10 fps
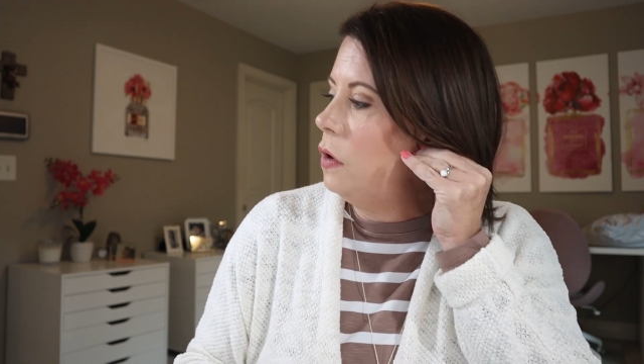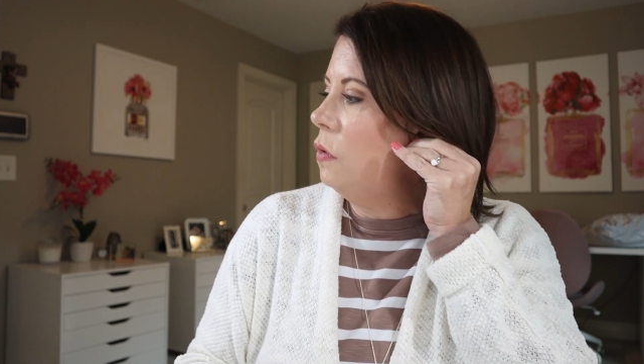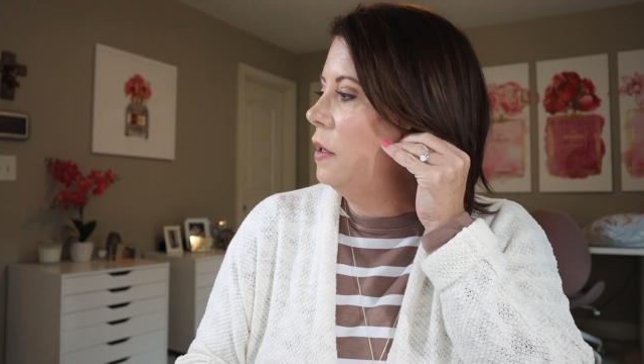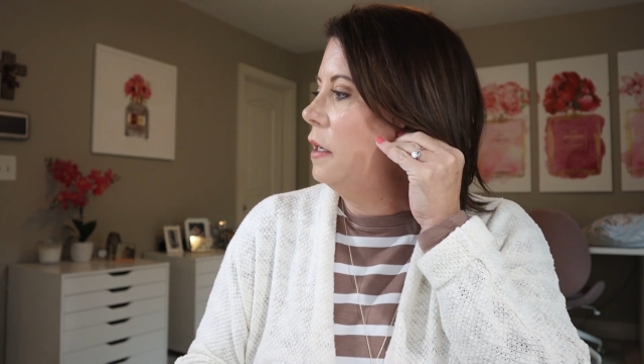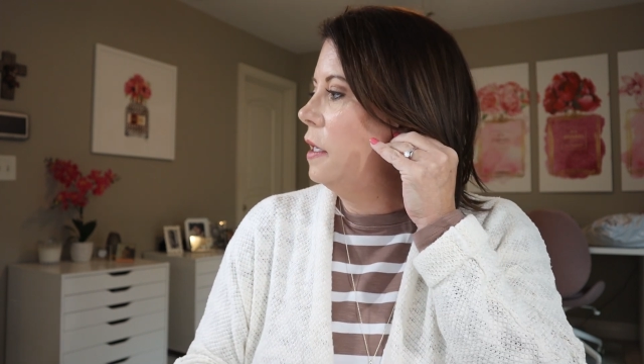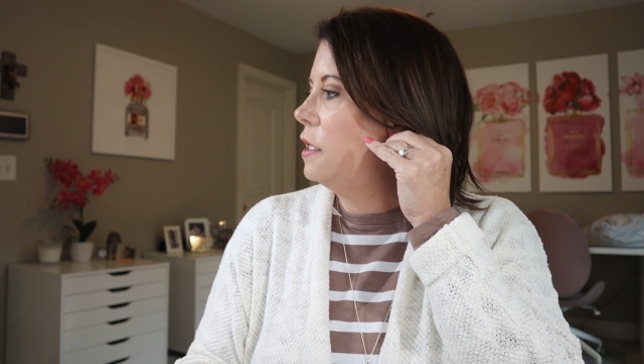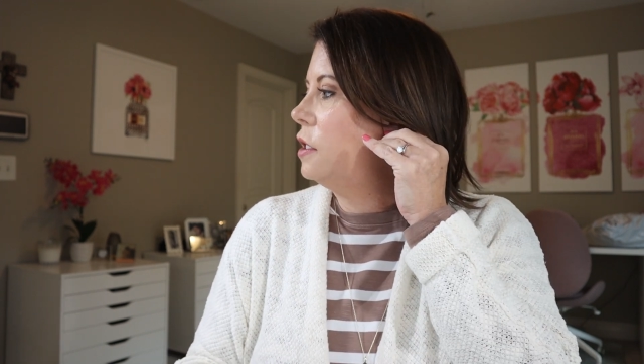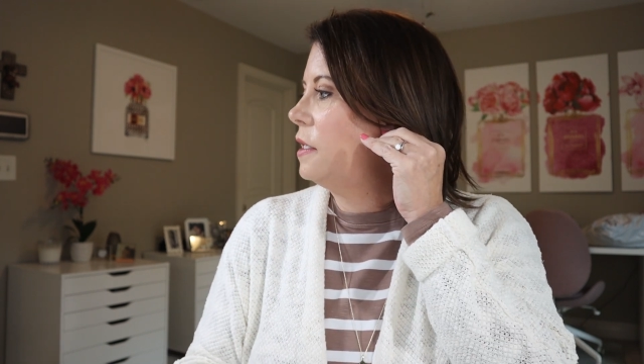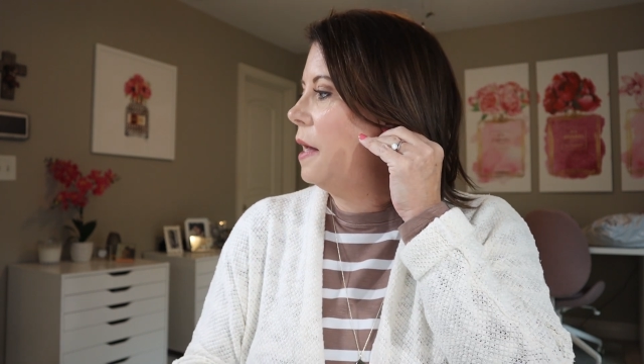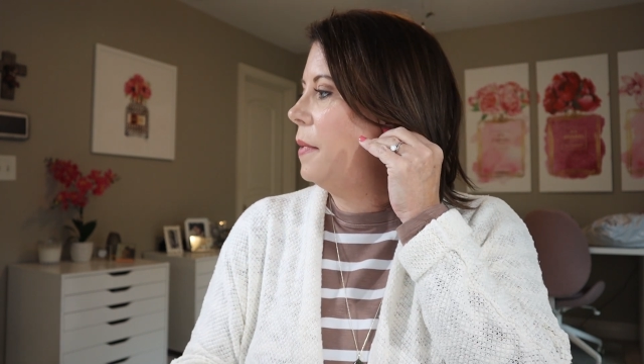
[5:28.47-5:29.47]
Oh, internet
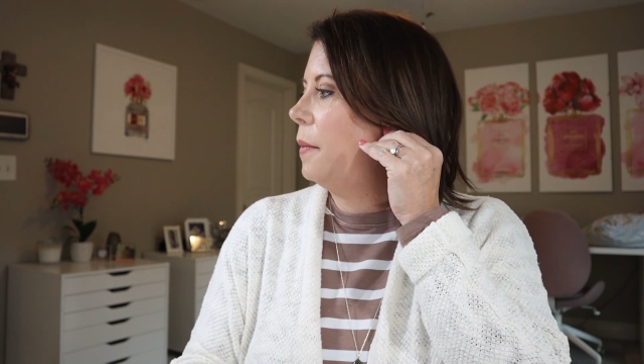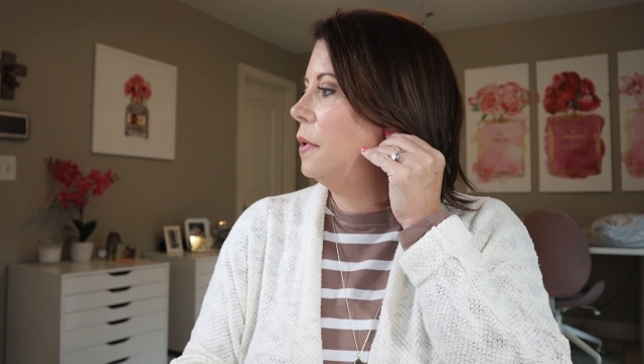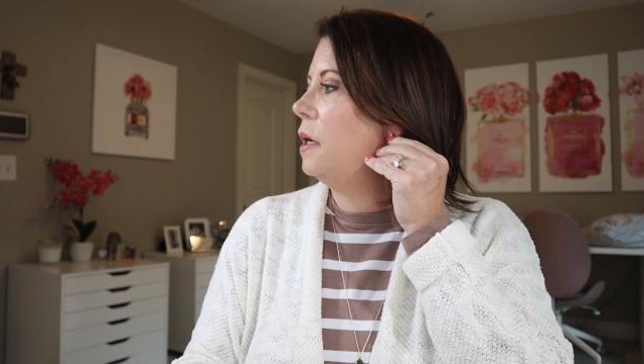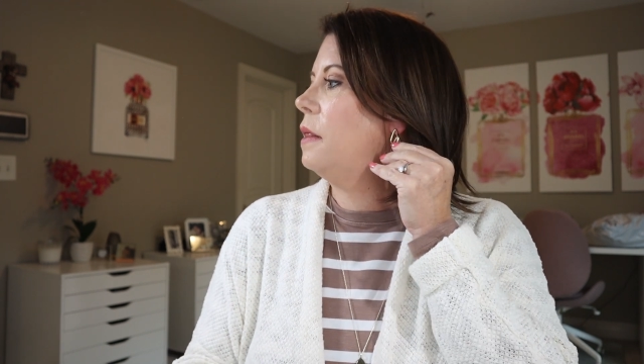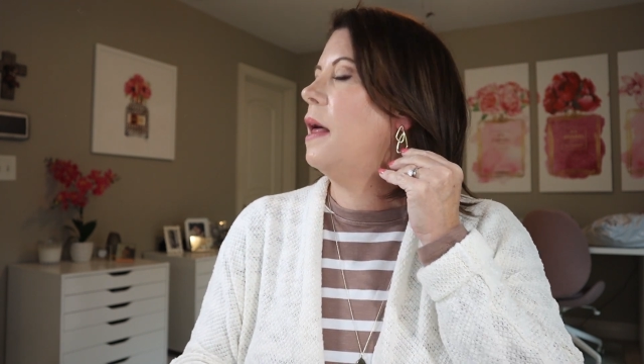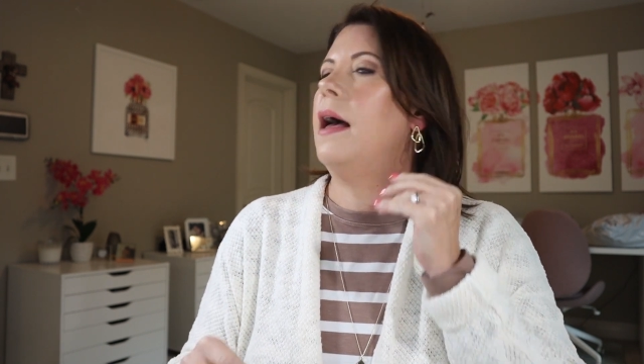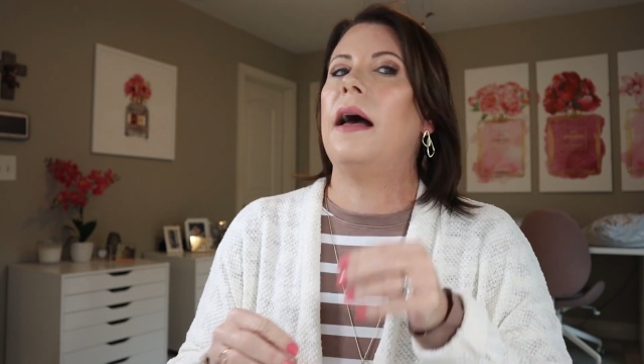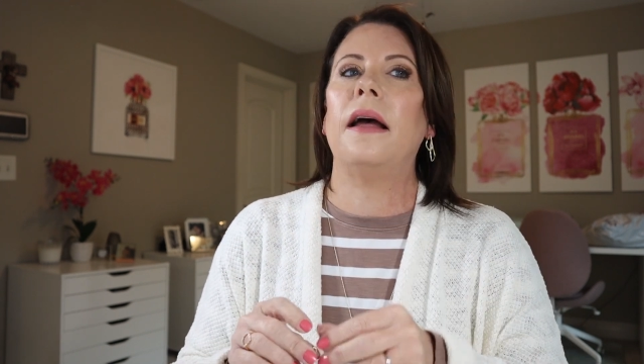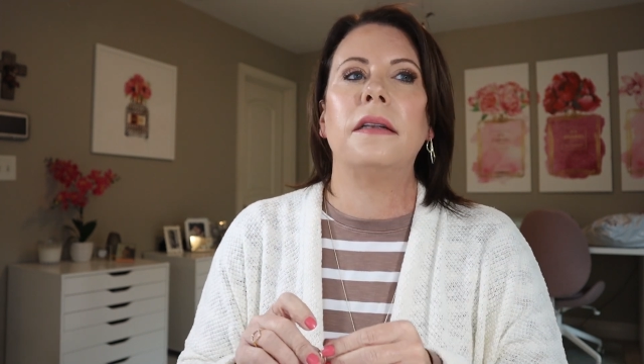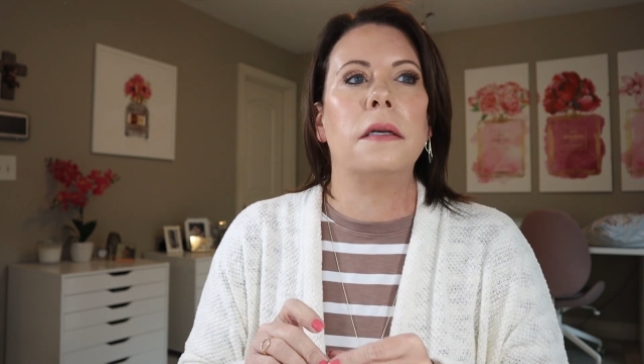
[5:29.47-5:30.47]
just came up. Look at
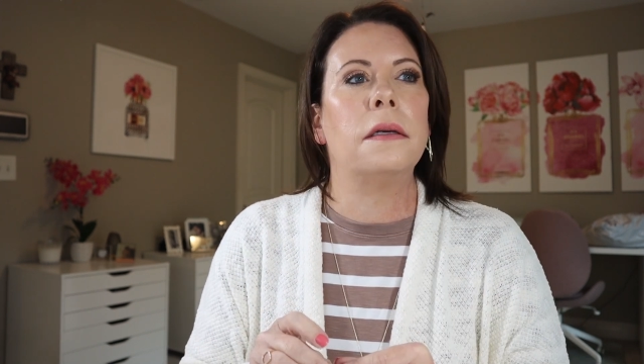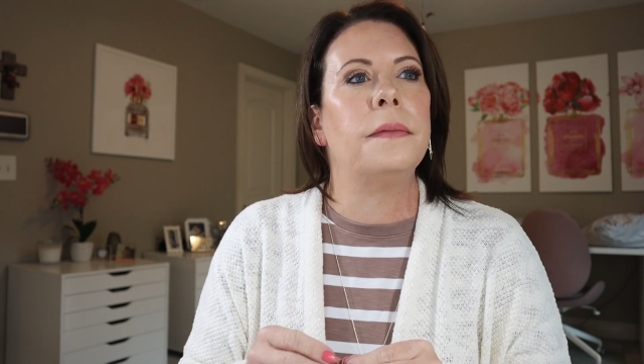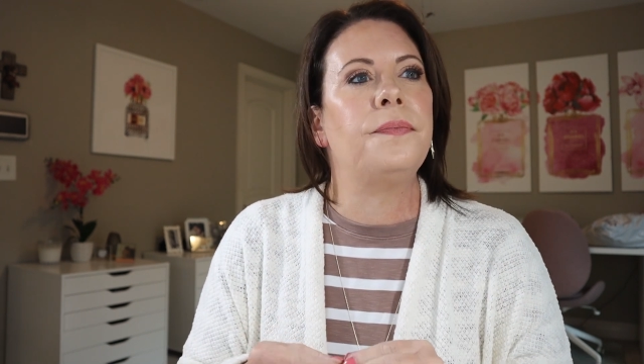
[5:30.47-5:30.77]
that.